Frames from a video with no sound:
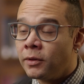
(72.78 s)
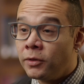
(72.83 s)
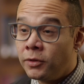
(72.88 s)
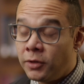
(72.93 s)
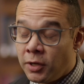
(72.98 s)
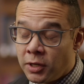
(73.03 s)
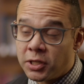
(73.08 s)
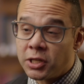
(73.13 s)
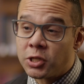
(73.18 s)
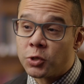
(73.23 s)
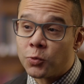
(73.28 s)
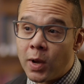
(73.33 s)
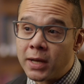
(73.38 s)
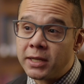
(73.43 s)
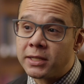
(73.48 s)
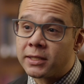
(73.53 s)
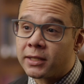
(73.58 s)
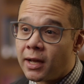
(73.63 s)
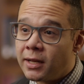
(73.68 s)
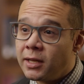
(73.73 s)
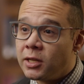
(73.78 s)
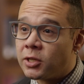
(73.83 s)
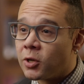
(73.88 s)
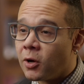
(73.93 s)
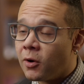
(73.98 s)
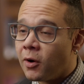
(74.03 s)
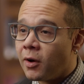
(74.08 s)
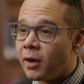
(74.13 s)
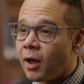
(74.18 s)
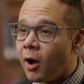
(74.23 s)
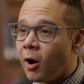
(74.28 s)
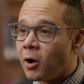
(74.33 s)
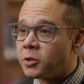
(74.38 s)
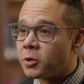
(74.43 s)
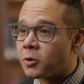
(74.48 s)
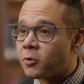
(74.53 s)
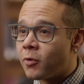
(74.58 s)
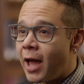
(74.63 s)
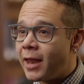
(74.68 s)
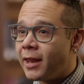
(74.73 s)
This is what studies on
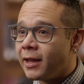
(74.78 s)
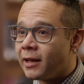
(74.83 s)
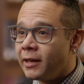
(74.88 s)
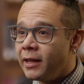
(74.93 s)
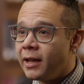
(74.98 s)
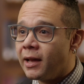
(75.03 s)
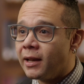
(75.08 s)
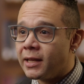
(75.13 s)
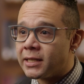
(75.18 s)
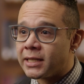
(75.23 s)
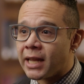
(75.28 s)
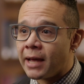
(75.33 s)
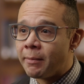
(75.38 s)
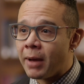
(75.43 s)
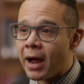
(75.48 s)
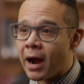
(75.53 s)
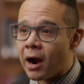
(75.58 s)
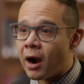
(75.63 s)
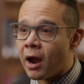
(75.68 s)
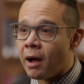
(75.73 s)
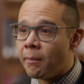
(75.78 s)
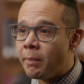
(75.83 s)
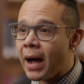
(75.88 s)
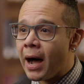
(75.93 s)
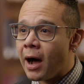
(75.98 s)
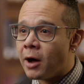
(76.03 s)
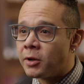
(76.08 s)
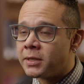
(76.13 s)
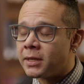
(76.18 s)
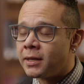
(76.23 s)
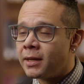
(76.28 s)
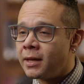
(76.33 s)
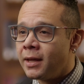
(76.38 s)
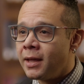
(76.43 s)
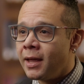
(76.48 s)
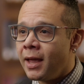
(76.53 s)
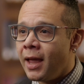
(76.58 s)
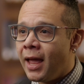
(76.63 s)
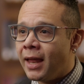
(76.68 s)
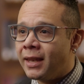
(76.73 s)
autocratic legalism are about,
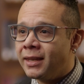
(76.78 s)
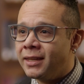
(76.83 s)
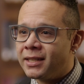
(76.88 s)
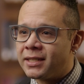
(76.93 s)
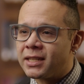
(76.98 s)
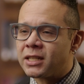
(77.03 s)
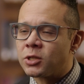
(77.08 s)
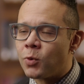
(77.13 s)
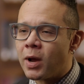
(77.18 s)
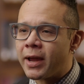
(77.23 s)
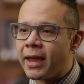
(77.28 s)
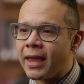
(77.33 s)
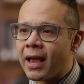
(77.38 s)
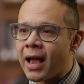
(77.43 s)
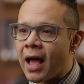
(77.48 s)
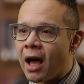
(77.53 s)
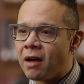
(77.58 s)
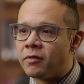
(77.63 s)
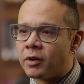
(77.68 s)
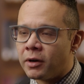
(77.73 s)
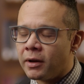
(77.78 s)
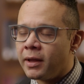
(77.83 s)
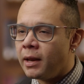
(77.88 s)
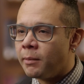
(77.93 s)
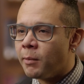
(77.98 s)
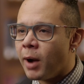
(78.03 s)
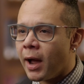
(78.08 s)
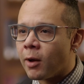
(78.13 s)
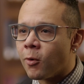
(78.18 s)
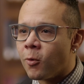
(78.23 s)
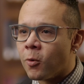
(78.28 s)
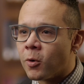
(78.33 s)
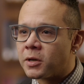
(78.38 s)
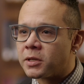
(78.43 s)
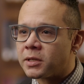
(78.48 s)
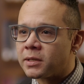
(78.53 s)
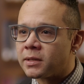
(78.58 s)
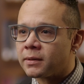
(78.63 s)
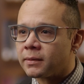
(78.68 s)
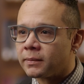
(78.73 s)
and this is what I cover in my
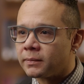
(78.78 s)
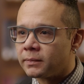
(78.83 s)
course.